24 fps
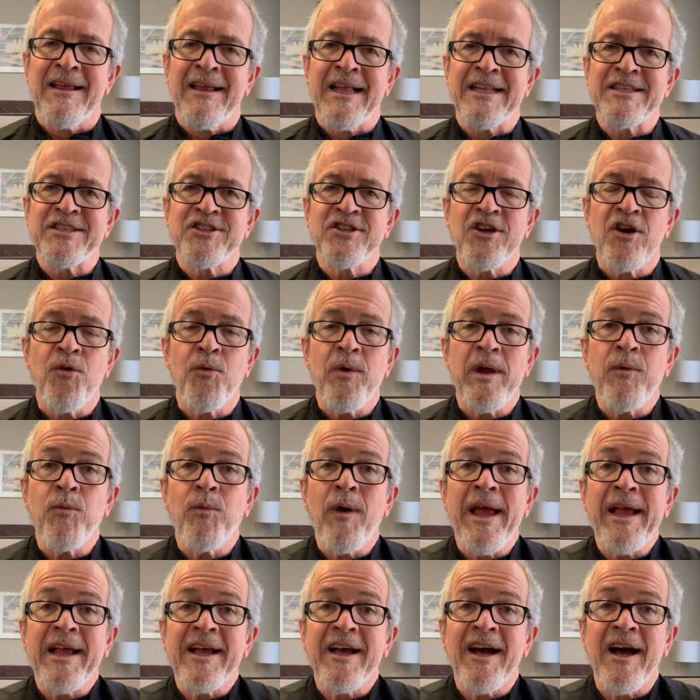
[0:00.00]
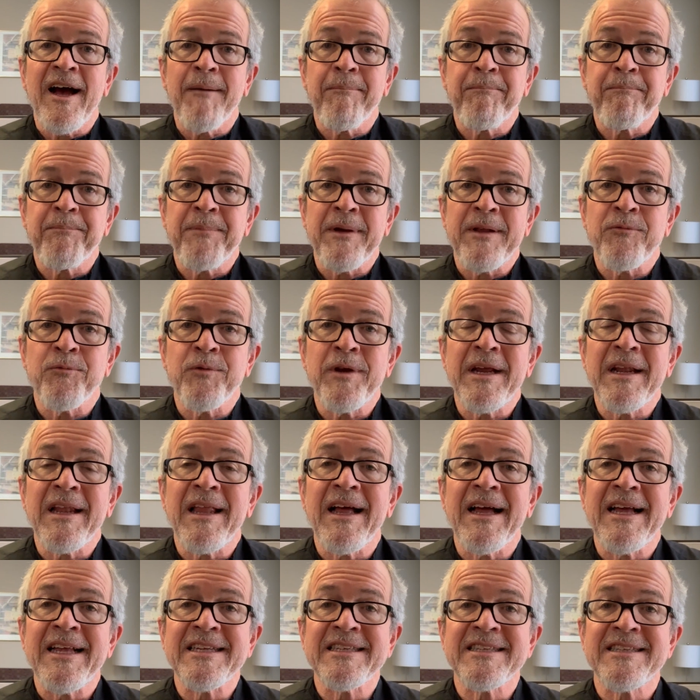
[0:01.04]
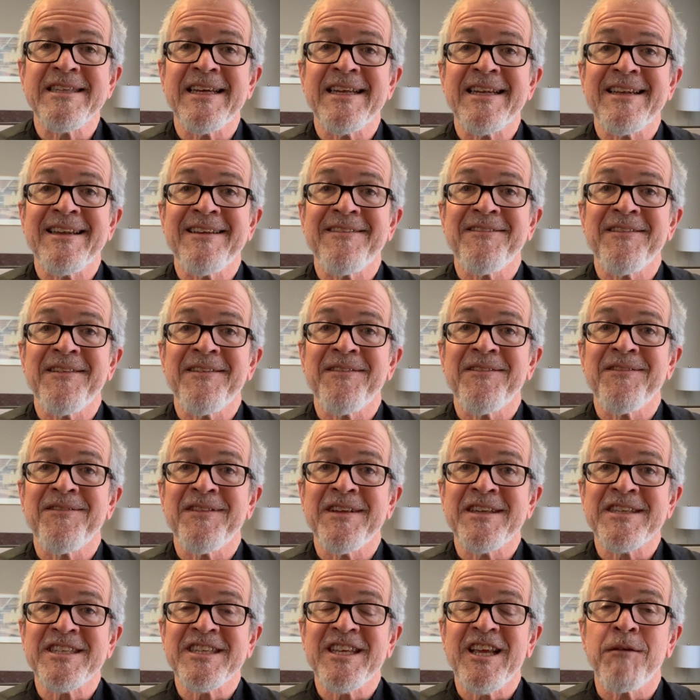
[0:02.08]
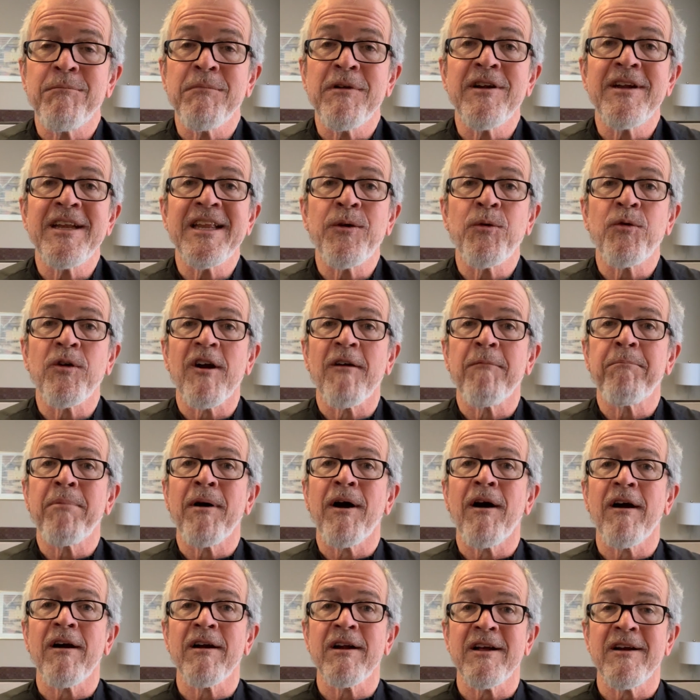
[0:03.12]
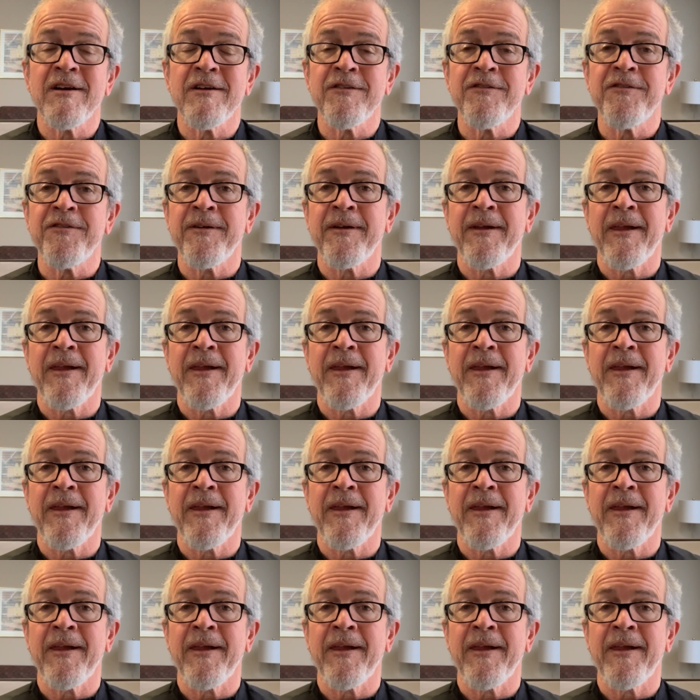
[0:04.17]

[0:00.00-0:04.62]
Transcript: And so we wake up and realize that this community we're a part of